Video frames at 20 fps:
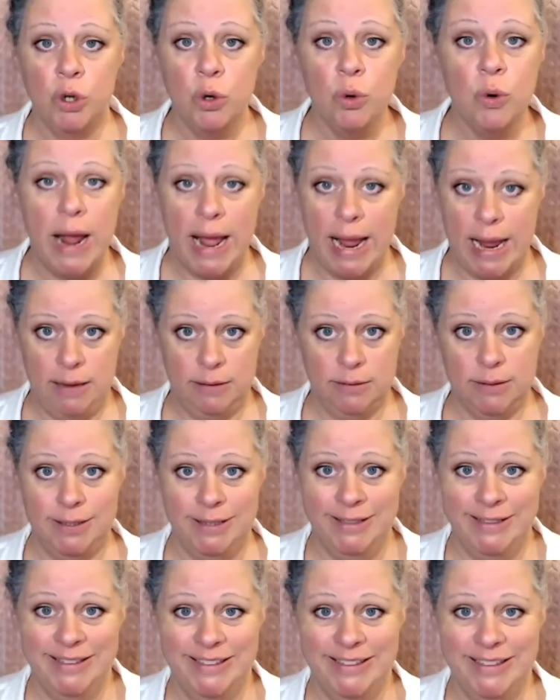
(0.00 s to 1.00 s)
days
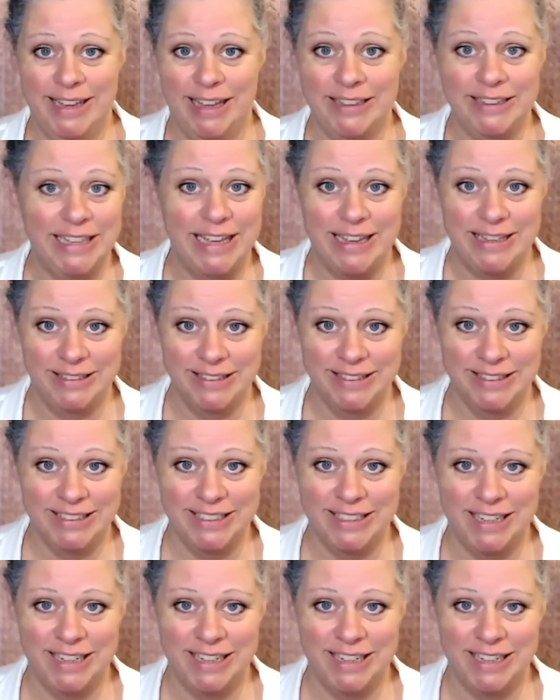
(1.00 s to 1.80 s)
at least.